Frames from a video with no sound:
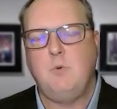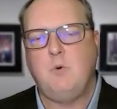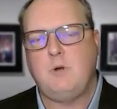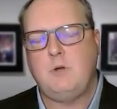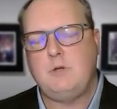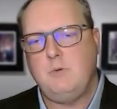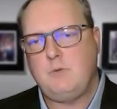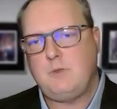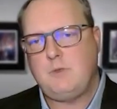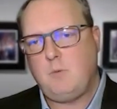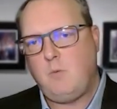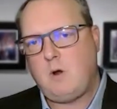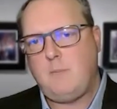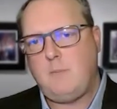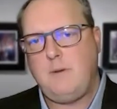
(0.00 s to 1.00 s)
more to do with the
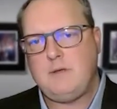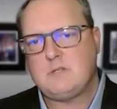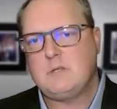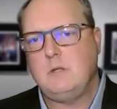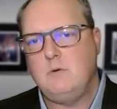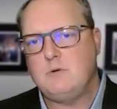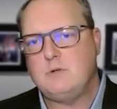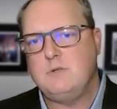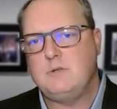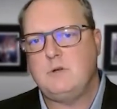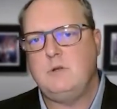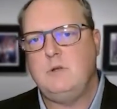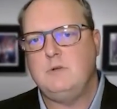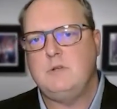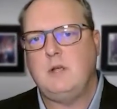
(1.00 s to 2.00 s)
water-based solutions are
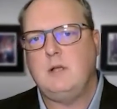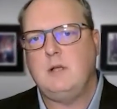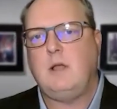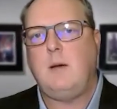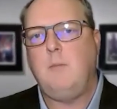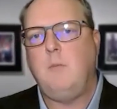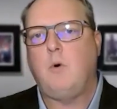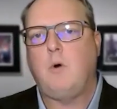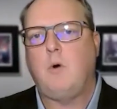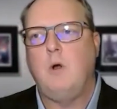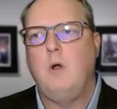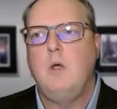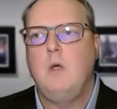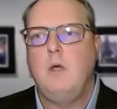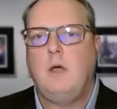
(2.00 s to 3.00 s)
using a lot
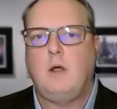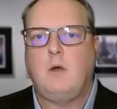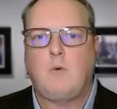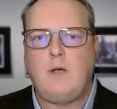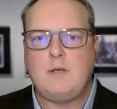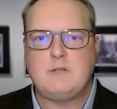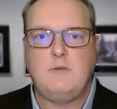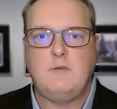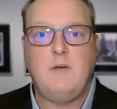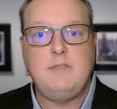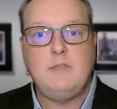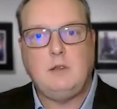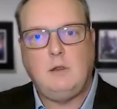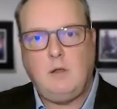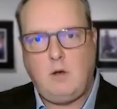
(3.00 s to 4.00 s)
more aggressive, in
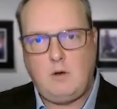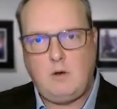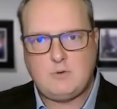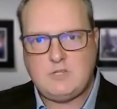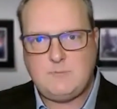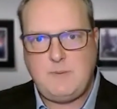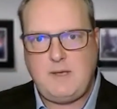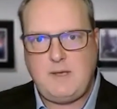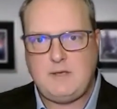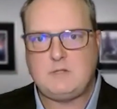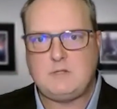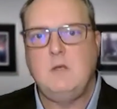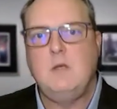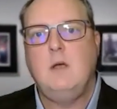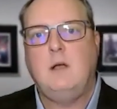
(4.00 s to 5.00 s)
the laundry
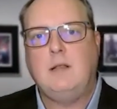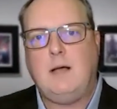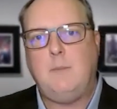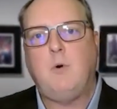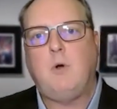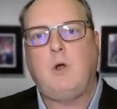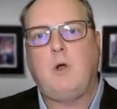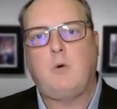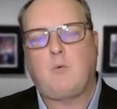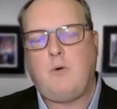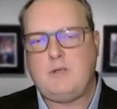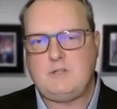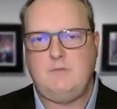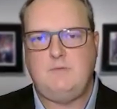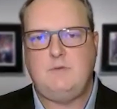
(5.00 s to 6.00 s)
space, a lot more
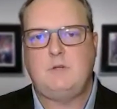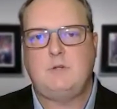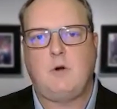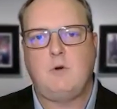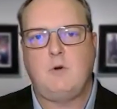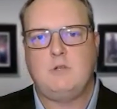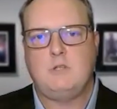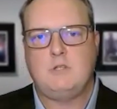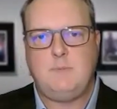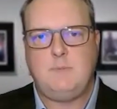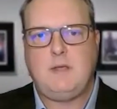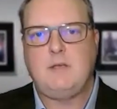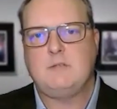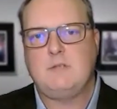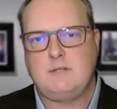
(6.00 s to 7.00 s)
aggressive detergents
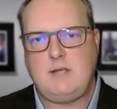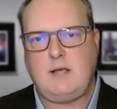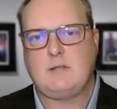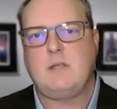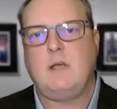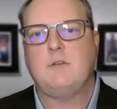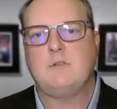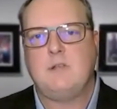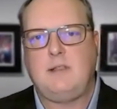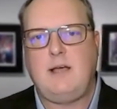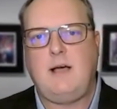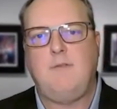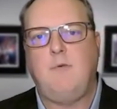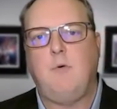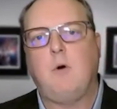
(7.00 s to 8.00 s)
because the textiles
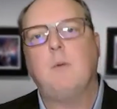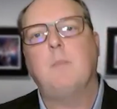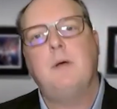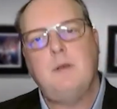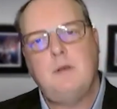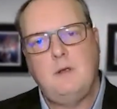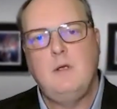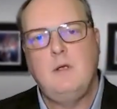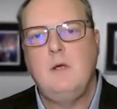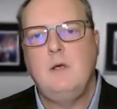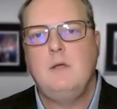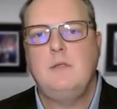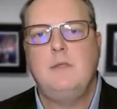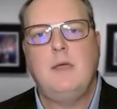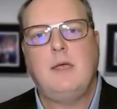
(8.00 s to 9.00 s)
allow for it, but
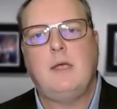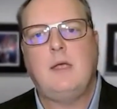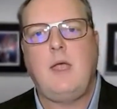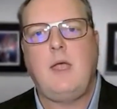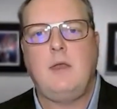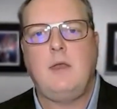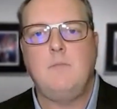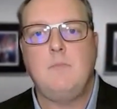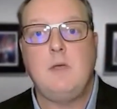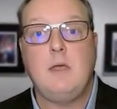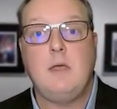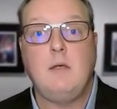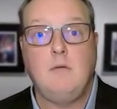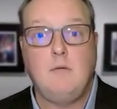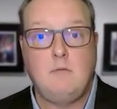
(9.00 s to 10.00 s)
they can
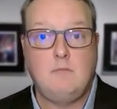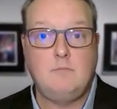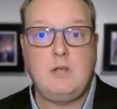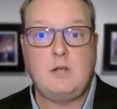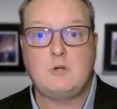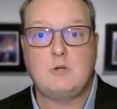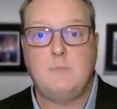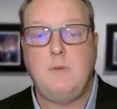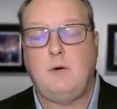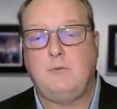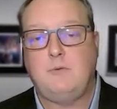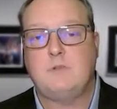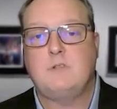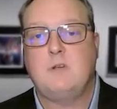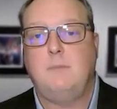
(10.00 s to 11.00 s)
be detrimental
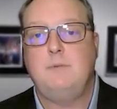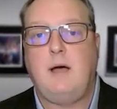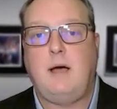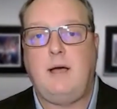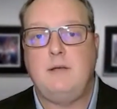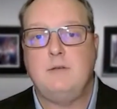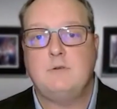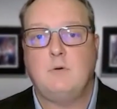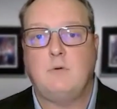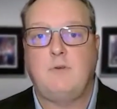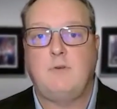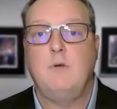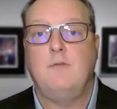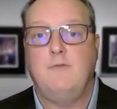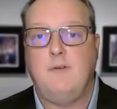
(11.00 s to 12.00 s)
to some dyes or
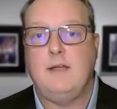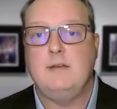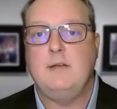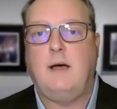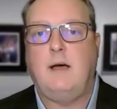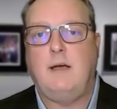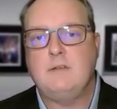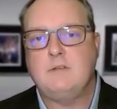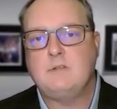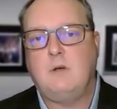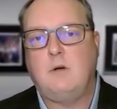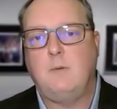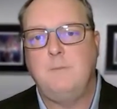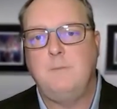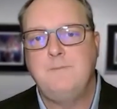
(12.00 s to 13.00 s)
could fade dyes.
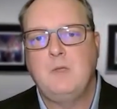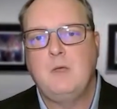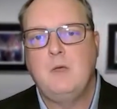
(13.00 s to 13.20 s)
So